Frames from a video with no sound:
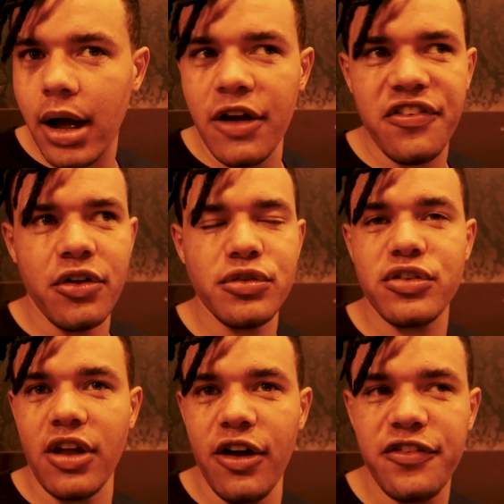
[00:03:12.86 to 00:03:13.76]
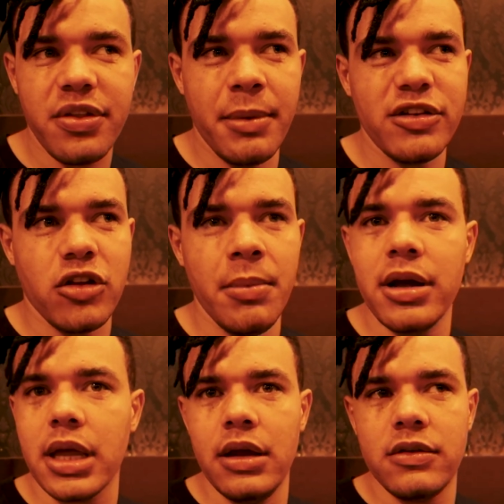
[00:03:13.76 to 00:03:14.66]
I feel stuffed. My
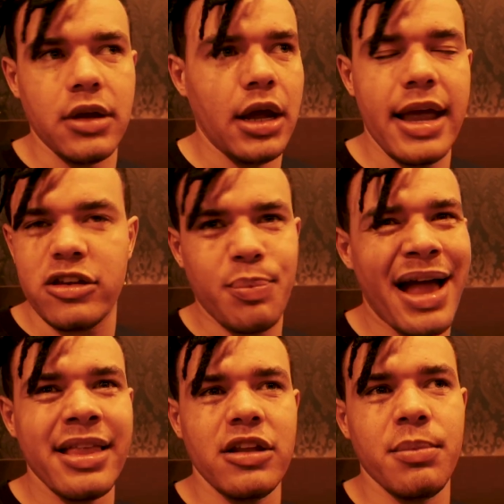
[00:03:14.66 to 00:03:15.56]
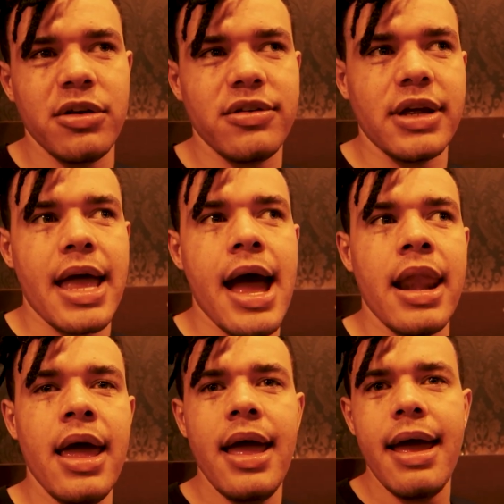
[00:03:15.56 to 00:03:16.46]
stomach is like expanded as much as it
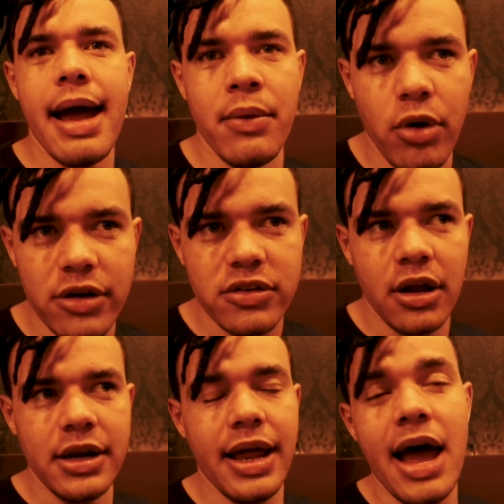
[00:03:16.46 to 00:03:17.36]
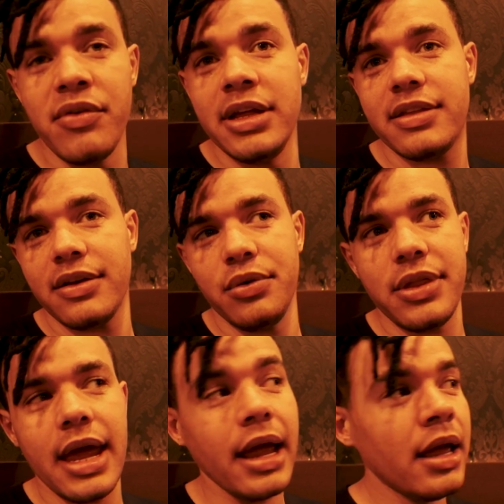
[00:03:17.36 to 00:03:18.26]
can. and not solid, I haven't eaten
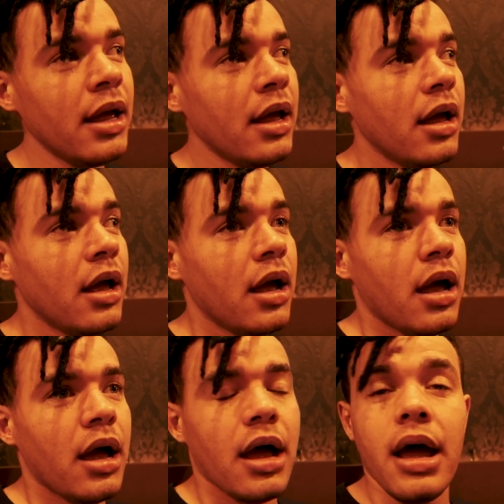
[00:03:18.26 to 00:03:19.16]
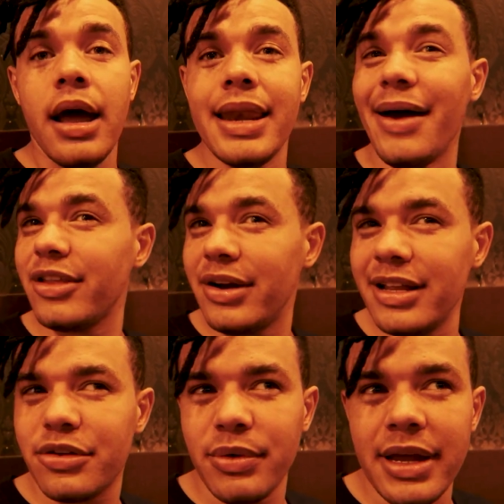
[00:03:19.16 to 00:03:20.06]
all day. Now I don't
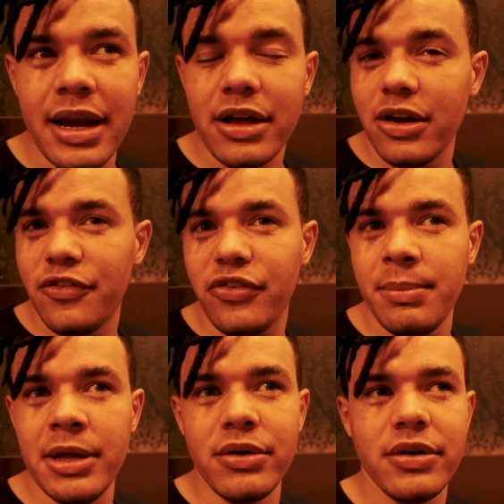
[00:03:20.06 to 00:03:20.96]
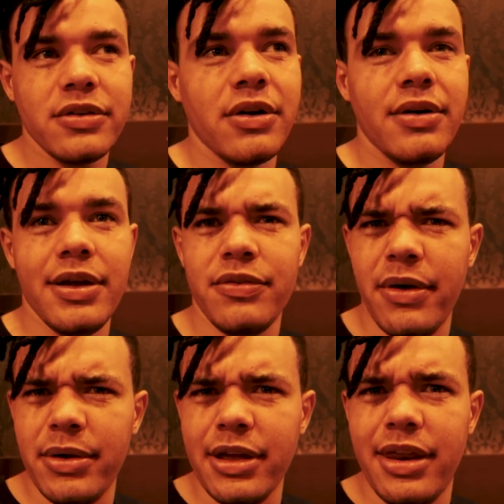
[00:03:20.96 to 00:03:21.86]
need to eat and I got a free meal, so it was
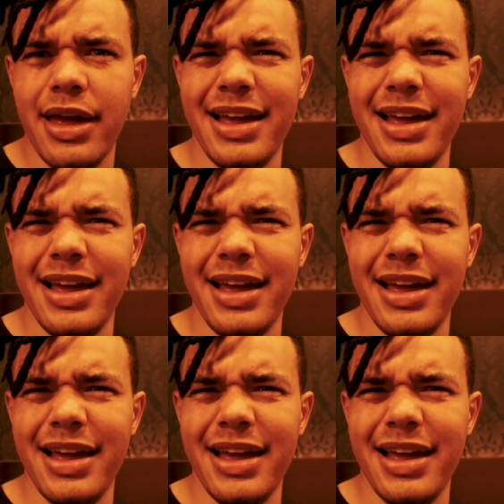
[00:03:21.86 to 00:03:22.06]
very good.